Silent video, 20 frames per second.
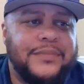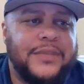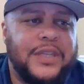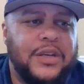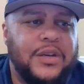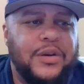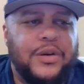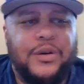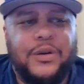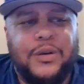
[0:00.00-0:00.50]

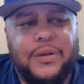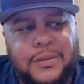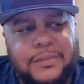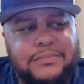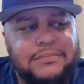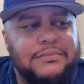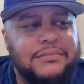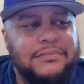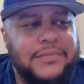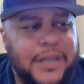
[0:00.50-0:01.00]
You
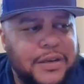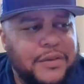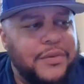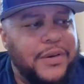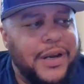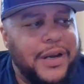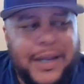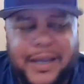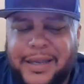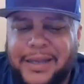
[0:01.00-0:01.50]
know, didn't
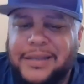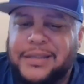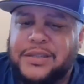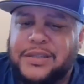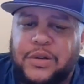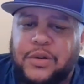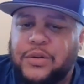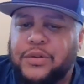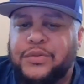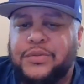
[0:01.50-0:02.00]
really get
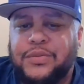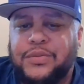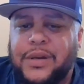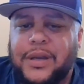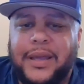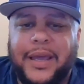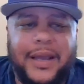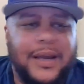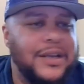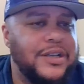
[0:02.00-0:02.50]
to go through
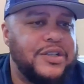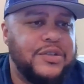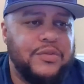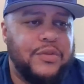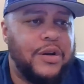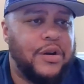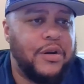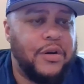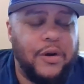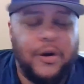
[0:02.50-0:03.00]
the
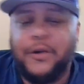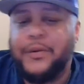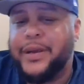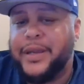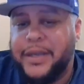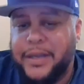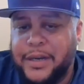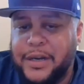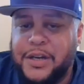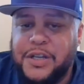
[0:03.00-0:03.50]
LSU glory
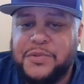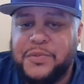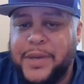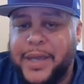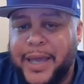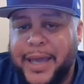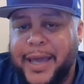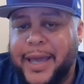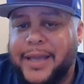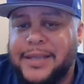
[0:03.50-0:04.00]
years we
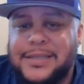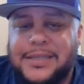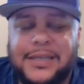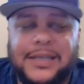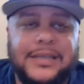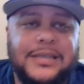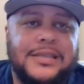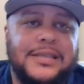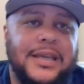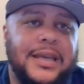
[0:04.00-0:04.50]
had
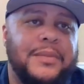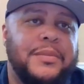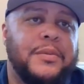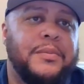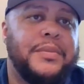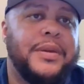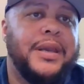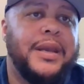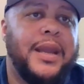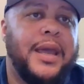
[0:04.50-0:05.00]
since
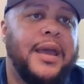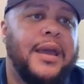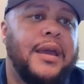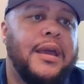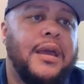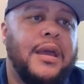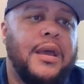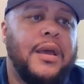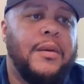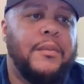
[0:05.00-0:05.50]
Saban been there.